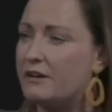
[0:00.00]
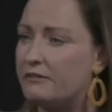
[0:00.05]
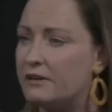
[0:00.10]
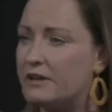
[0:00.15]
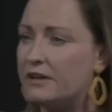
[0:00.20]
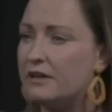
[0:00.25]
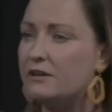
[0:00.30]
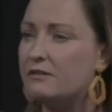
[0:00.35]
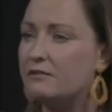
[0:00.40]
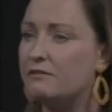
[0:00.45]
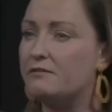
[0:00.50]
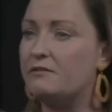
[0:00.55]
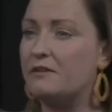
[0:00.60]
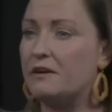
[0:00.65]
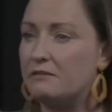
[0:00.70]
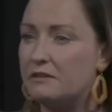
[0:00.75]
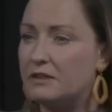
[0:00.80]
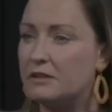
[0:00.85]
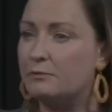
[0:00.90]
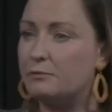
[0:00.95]
very,
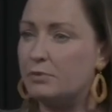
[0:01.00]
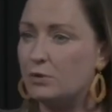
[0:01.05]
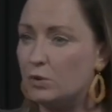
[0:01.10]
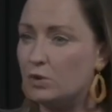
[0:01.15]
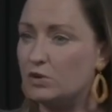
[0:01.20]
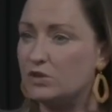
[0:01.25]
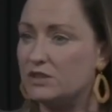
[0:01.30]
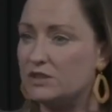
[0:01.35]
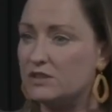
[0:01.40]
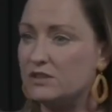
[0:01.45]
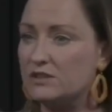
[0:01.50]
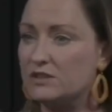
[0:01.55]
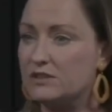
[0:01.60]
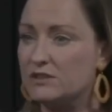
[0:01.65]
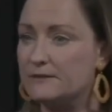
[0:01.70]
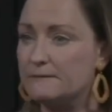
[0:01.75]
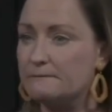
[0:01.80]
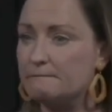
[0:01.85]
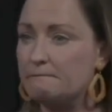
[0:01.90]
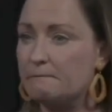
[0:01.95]
very
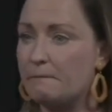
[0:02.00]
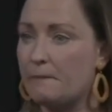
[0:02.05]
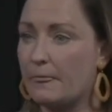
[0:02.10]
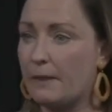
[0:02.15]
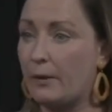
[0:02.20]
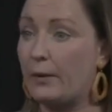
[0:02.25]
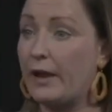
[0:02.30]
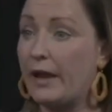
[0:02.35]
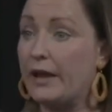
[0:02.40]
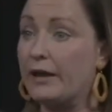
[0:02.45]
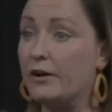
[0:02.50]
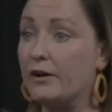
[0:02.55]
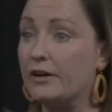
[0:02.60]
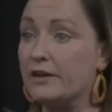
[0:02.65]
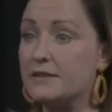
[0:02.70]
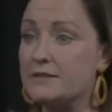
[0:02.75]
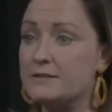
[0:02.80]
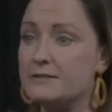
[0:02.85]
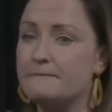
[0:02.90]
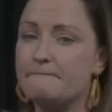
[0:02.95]
important. Okay,
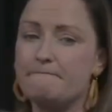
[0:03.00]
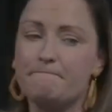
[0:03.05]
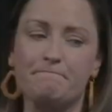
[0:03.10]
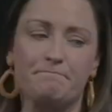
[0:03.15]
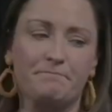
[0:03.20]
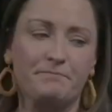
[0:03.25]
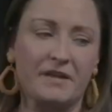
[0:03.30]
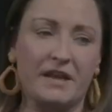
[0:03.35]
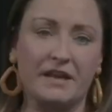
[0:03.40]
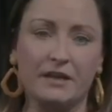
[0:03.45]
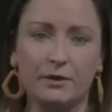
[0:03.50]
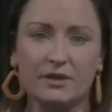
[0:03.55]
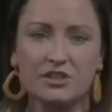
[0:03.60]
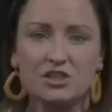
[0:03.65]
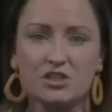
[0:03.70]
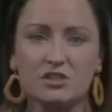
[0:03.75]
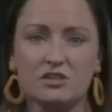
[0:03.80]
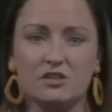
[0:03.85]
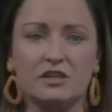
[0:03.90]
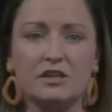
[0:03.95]
guys? Any
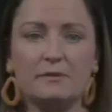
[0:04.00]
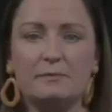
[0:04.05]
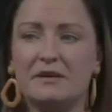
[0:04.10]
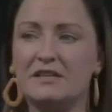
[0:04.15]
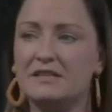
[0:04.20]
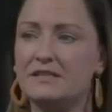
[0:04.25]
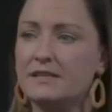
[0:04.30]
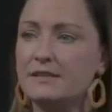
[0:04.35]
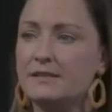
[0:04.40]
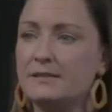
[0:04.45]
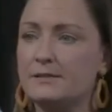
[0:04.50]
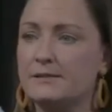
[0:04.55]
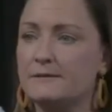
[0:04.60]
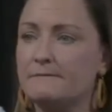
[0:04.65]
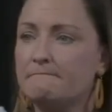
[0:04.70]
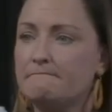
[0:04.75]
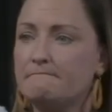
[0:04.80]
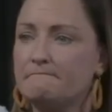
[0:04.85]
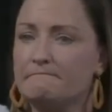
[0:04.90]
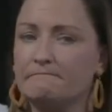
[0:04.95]
questions on
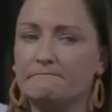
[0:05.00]
EPCs?